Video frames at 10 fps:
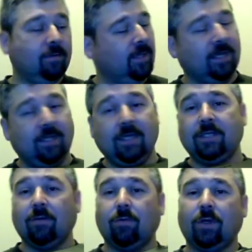then
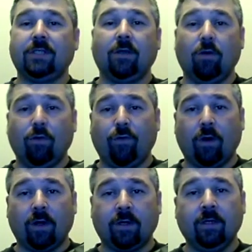these are the ones to go
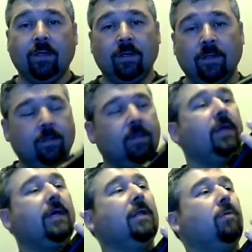for.
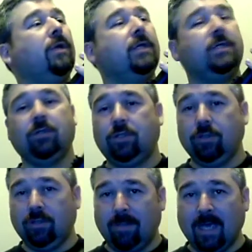You get the one that suits
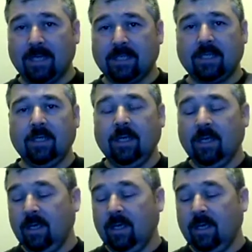you the best,